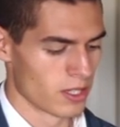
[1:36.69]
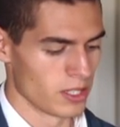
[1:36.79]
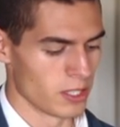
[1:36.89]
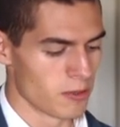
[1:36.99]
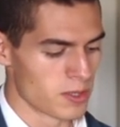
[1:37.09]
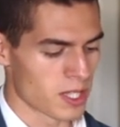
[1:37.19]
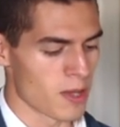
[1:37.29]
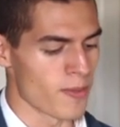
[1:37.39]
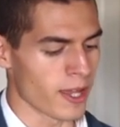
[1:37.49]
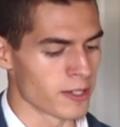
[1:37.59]
Use
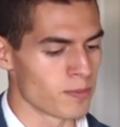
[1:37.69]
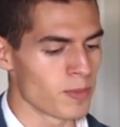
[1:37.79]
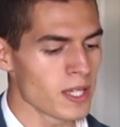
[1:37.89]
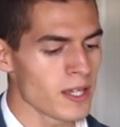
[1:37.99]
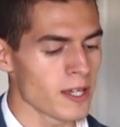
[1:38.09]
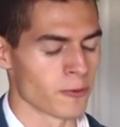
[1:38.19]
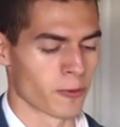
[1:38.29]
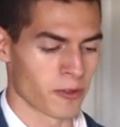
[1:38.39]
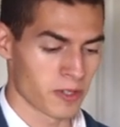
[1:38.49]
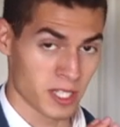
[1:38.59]
Command B in
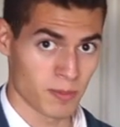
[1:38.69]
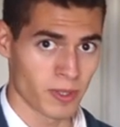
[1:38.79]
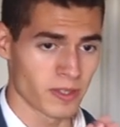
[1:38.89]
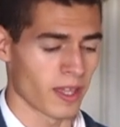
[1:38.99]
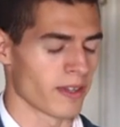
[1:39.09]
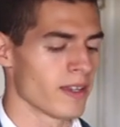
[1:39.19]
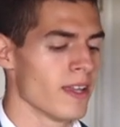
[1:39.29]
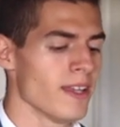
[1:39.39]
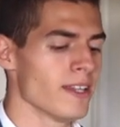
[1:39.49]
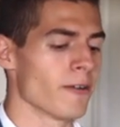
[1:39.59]
order to split that.
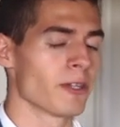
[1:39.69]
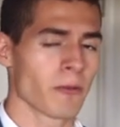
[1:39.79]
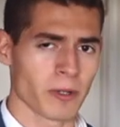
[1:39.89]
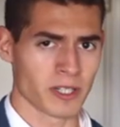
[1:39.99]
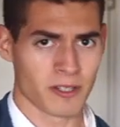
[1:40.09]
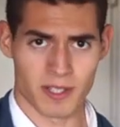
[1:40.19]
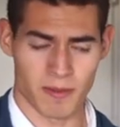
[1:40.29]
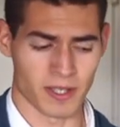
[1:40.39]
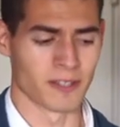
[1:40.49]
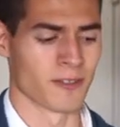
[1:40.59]
Now here we're going to do
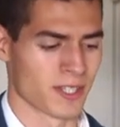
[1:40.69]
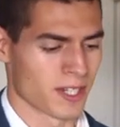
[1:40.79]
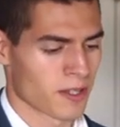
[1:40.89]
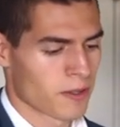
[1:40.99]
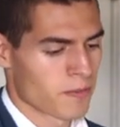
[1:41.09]
something interesting.